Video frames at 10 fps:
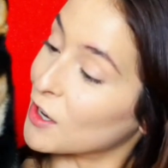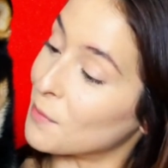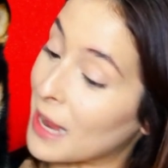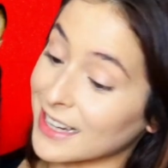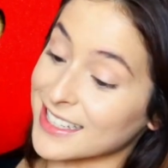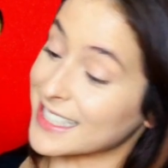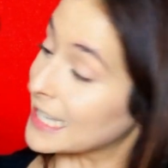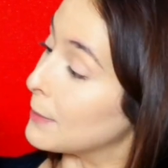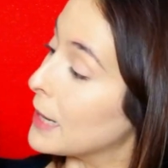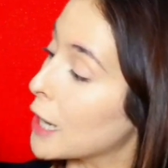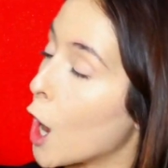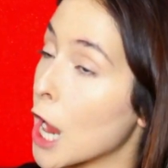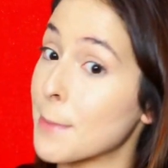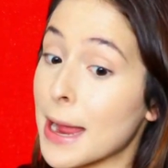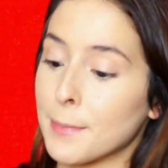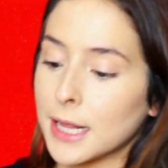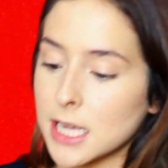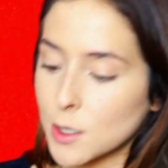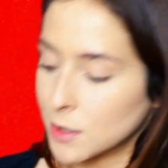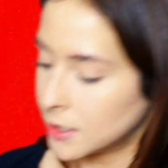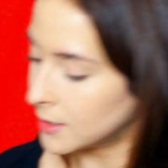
can go back to sleeping on my pillow.